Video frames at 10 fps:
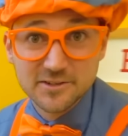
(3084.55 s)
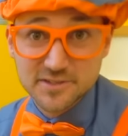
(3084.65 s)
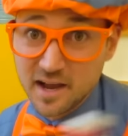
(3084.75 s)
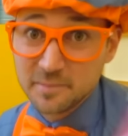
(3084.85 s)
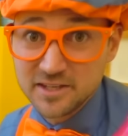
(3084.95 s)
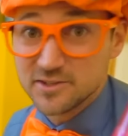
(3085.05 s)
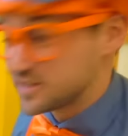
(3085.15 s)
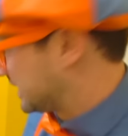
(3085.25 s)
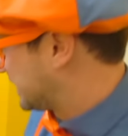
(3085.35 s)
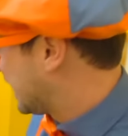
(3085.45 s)
you saw me
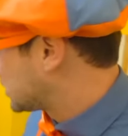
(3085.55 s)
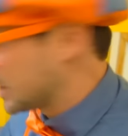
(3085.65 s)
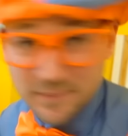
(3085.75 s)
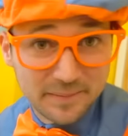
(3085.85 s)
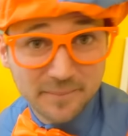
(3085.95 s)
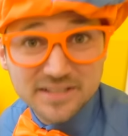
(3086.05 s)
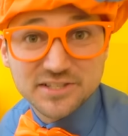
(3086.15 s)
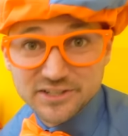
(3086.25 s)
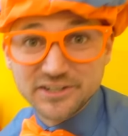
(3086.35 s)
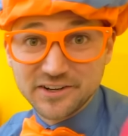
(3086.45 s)
using ketchup and
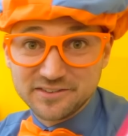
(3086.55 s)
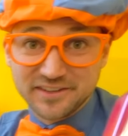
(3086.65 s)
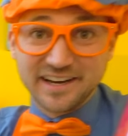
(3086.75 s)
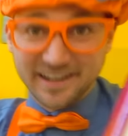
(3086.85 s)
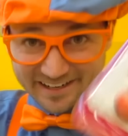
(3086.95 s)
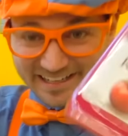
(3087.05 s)
mustard over there.